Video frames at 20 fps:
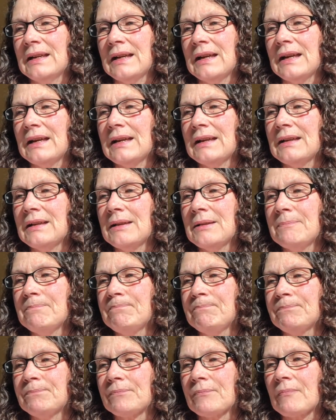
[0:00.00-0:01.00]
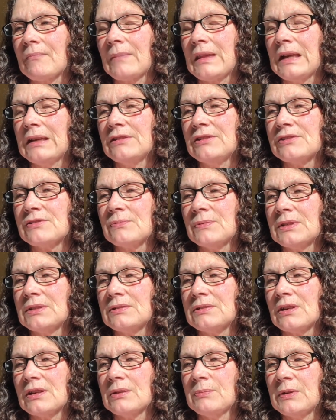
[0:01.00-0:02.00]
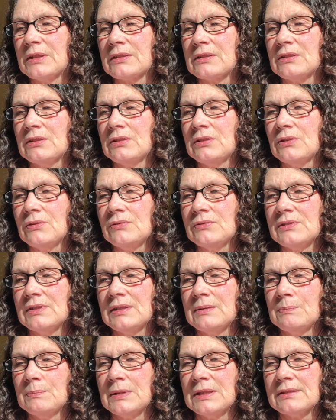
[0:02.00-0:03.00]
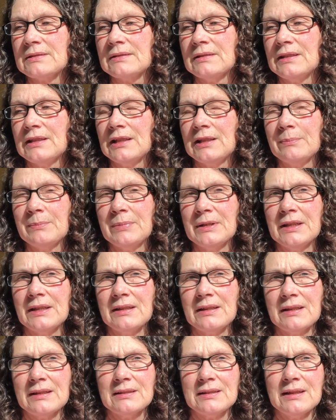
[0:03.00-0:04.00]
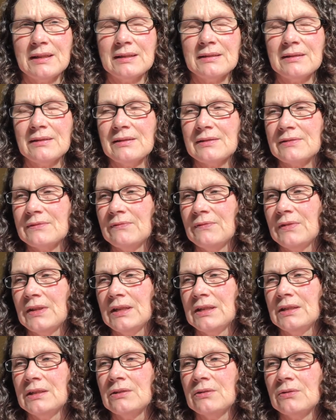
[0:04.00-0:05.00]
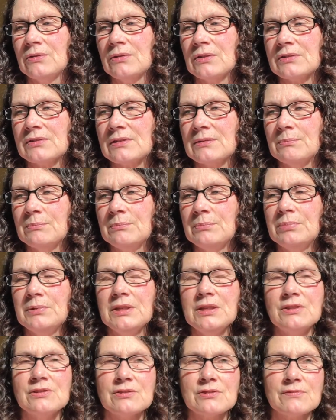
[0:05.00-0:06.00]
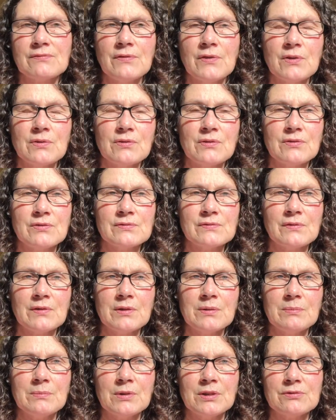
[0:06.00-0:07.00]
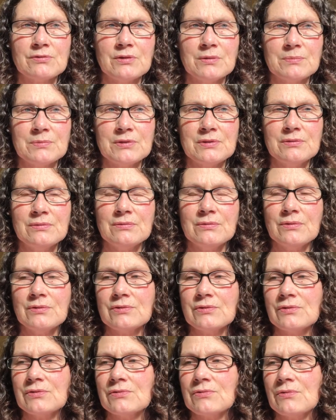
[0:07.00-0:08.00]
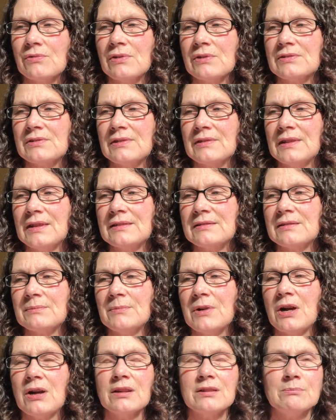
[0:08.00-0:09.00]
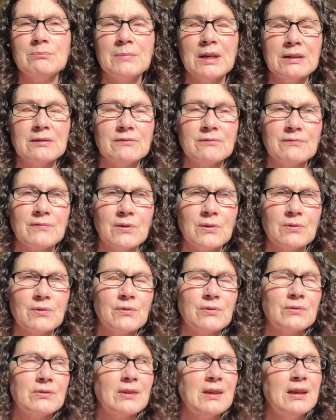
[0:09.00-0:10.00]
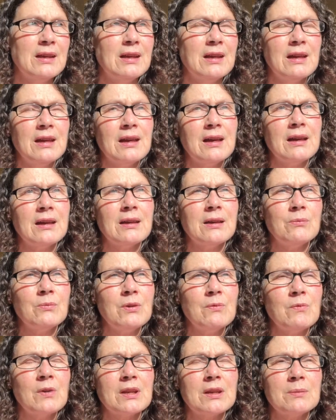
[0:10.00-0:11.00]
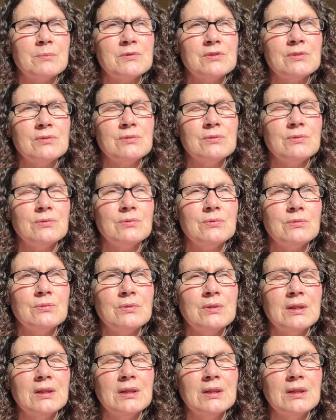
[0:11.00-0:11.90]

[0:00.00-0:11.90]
I just want to talk about the closing bits a little bit at the end of this video, or some beach photos from our trip to Ocean Shores, and then some autumn mountain photos. We went up to